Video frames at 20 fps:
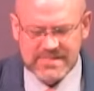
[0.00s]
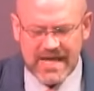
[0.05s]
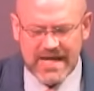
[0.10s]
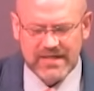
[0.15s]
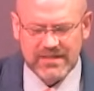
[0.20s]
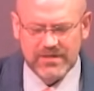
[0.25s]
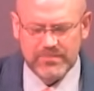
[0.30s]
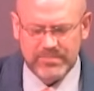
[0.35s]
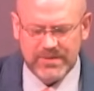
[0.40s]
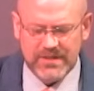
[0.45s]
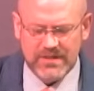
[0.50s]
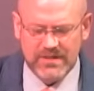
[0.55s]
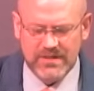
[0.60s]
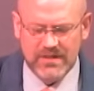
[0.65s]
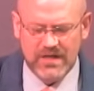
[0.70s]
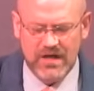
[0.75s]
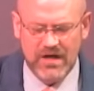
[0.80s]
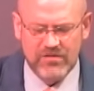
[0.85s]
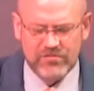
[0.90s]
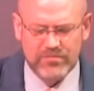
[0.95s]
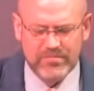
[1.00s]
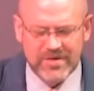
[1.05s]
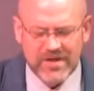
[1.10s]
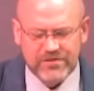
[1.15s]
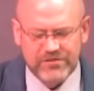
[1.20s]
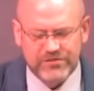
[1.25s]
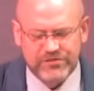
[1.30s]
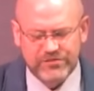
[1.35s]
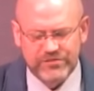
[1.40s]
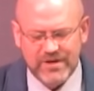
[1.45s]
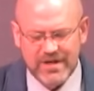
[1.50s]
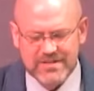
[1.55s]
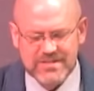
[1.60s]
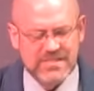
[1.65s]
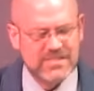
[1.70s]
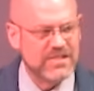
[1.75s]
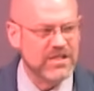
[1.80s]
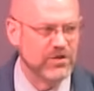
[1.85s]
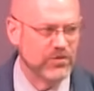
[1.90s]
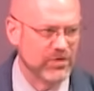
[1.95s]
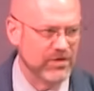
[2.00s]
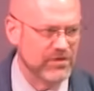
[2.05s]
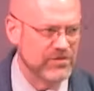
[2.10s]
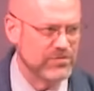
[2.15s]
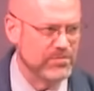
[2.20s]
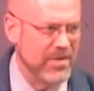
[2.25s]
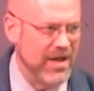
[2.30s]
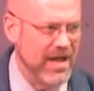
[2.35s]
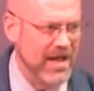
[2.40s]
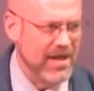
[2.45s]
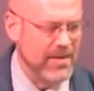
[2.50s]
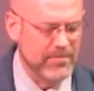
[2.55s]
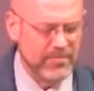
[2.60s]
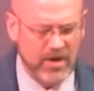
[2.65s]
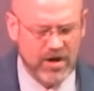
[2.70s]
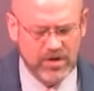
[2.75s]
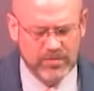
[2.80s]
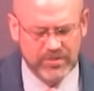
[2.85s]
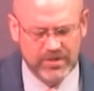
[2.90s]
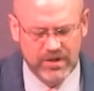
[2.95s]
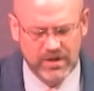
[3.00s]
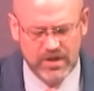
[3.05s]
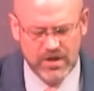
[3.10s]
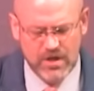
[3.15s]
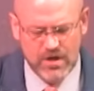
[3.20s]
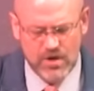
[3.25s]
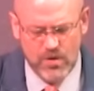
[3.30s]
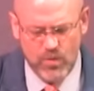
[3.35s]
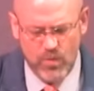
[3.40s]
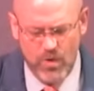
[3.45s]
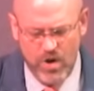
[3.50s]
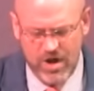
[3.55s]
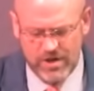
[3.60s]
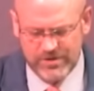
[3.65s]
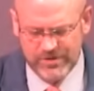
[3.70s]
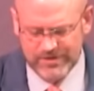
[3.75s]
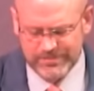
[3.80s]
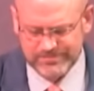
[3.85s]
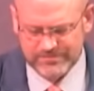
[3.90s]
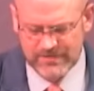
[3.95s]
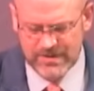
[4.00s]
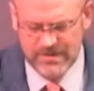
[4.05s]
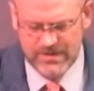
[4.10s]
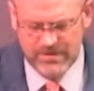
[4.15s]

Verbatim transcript: Encyclopedia of Myths and Secrets by Barbara Walker.